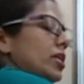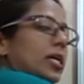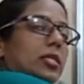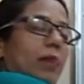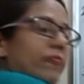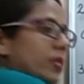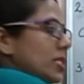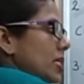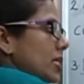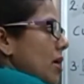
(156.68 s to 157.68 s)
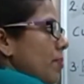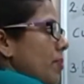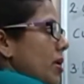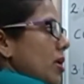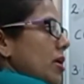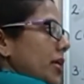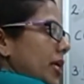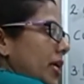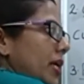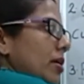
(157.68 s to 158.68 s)
example, first example,
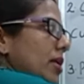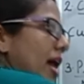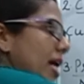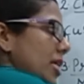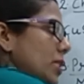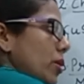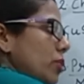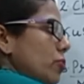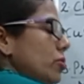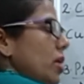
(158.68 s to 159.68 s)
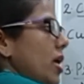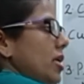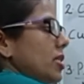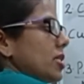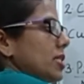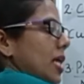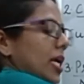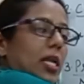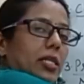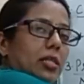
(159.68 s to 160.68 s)
heat, light is produced, and in the second
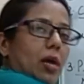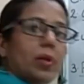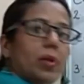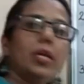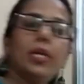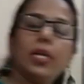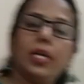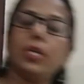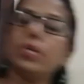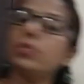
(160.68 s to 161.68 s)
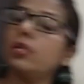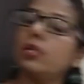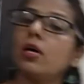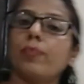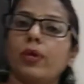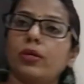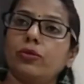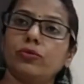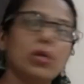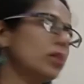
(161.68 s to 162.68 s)
example, heat is produced.